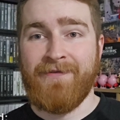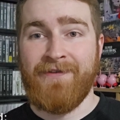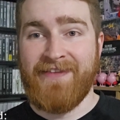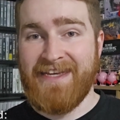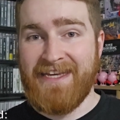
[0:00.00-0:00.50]
one
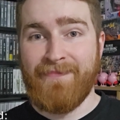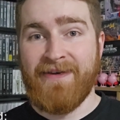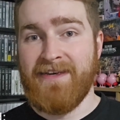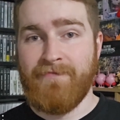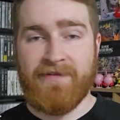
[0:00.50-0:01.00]
on
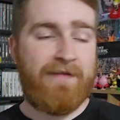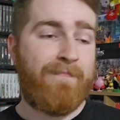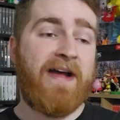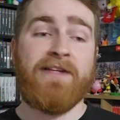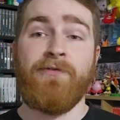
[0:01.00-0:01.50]
eBay with a
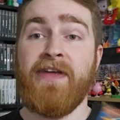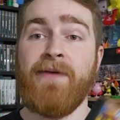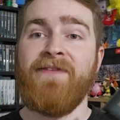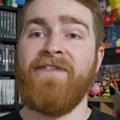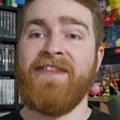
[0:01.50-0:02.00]
manual,
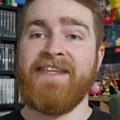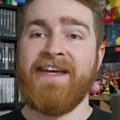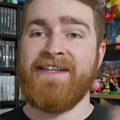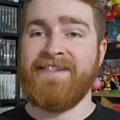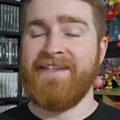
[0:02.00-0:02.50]
that'd be
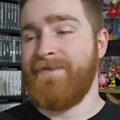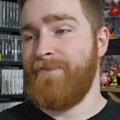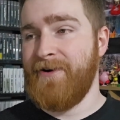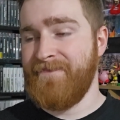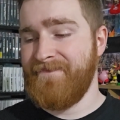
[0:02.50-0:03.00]
fantastic,
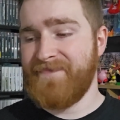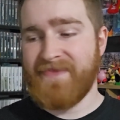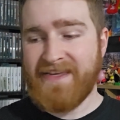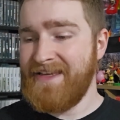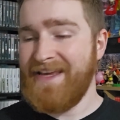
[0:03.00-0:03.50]
but
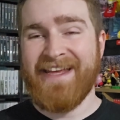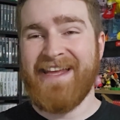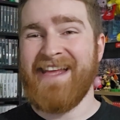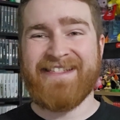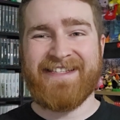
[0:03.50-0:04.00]

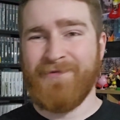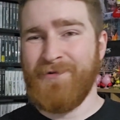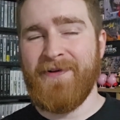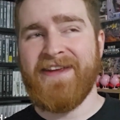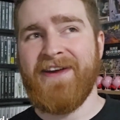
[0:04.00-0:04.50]
it's
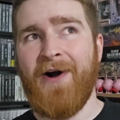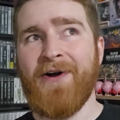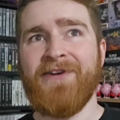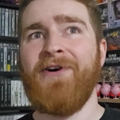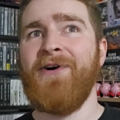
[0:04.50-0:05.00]
so
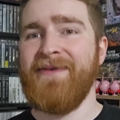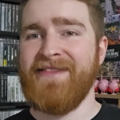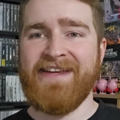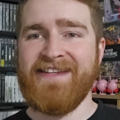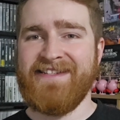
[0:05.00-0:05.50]
uncommon
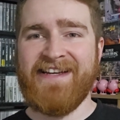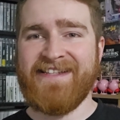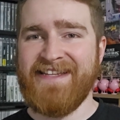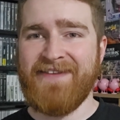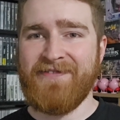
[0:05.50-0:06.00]
that it
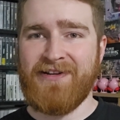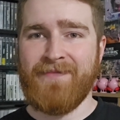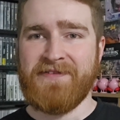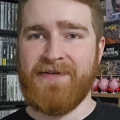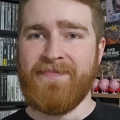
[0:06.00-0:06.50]
just never
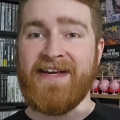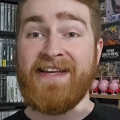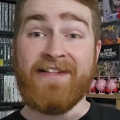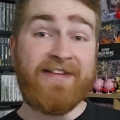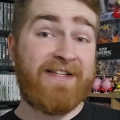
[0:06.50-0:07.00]
comes up. I
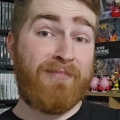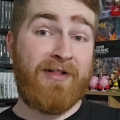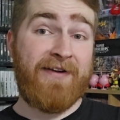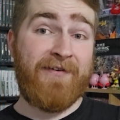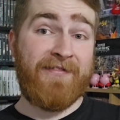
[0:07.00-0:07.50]
can at least
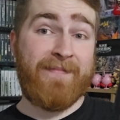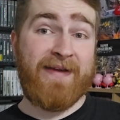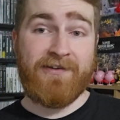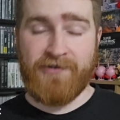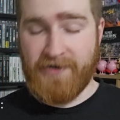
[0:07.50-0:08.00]
play it on the
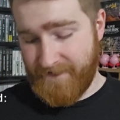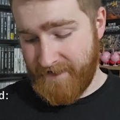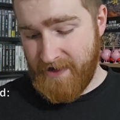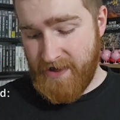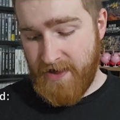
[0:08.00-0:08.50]
Mega Drive.
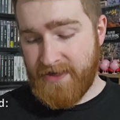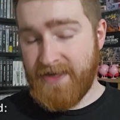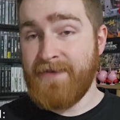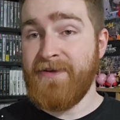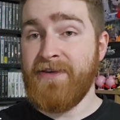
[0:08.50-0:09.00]

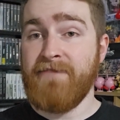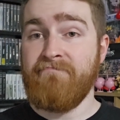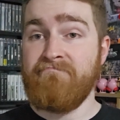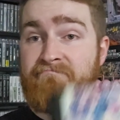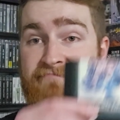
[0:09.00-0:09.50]
Kid Chameleon,
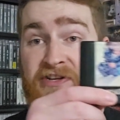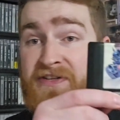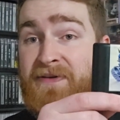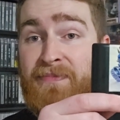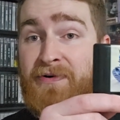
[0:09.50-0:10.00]

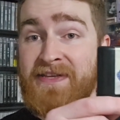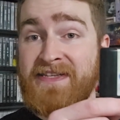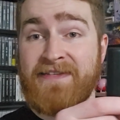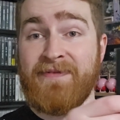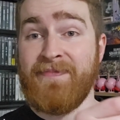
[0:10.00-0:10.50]
just a
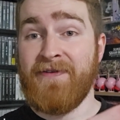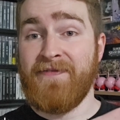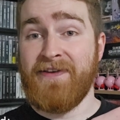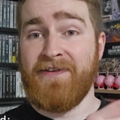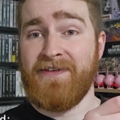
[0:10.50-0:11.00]
bonus to be
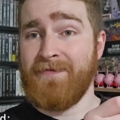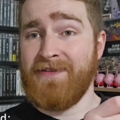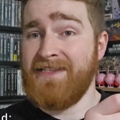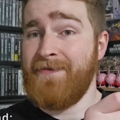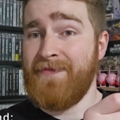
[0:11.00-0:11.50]
perfectly honest,
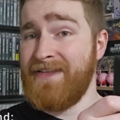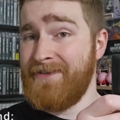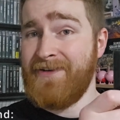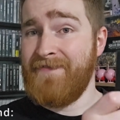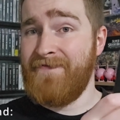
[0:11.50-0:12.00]
wasn't something I was
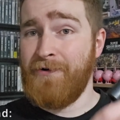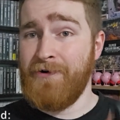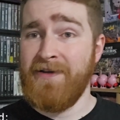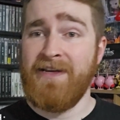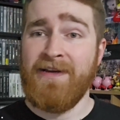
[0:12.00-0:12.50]
looking
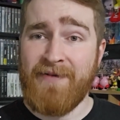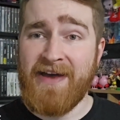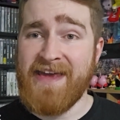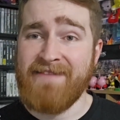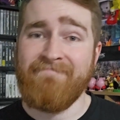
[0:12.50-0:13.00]
for, but
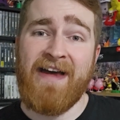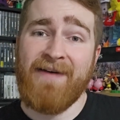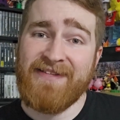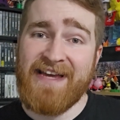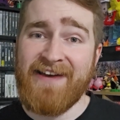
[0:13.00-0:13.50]
hey,
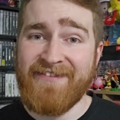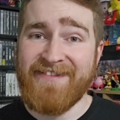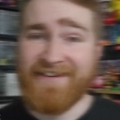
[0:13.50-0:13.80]
happy to have it in the